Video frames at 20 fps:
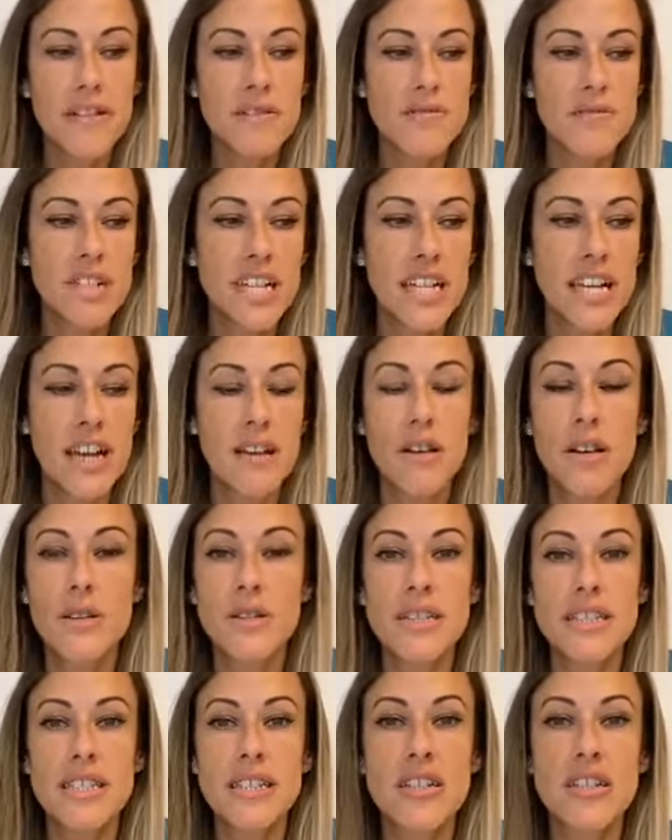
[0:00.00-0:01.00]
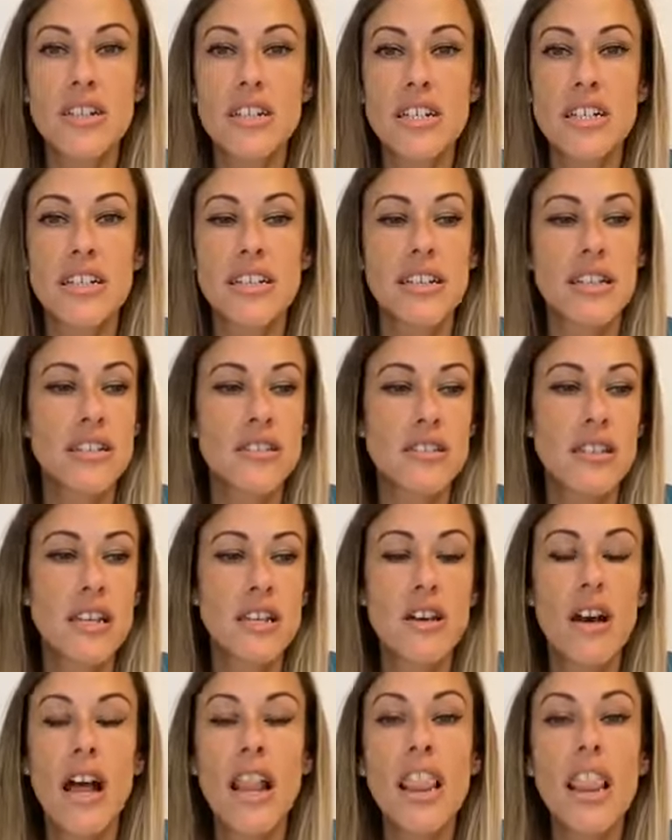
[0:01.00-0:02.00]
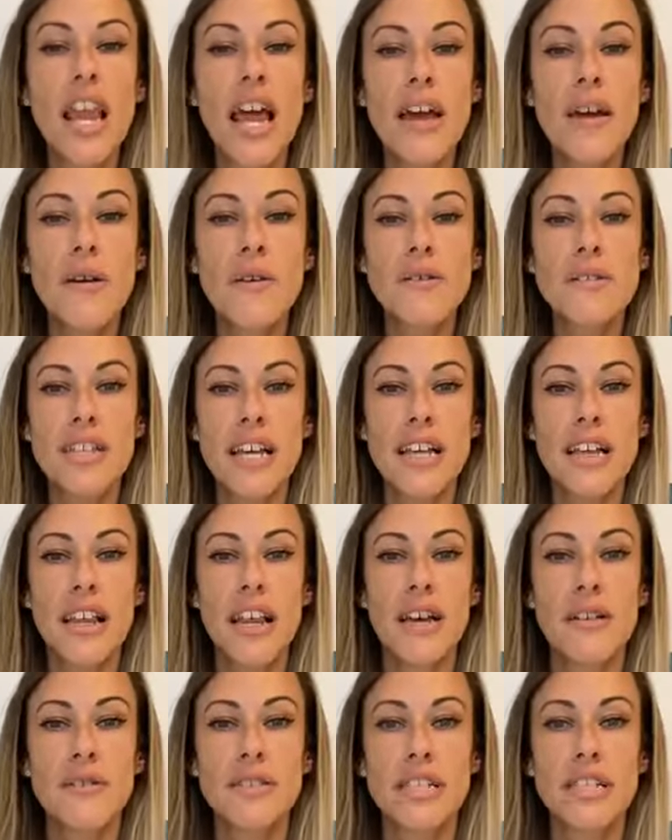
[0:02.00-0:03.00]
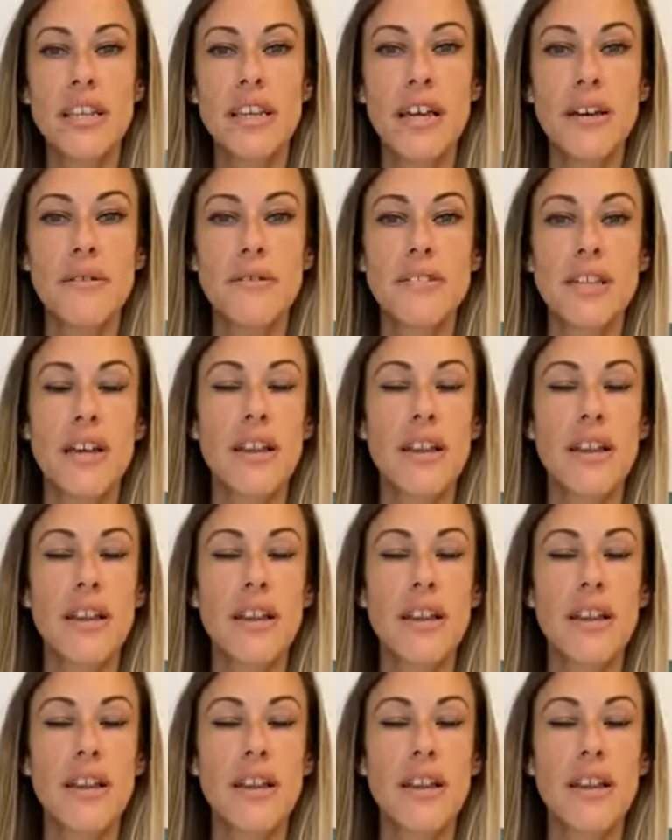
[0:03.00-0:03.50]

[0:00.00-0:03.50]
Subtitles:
you know, who's got loads and loads and loads,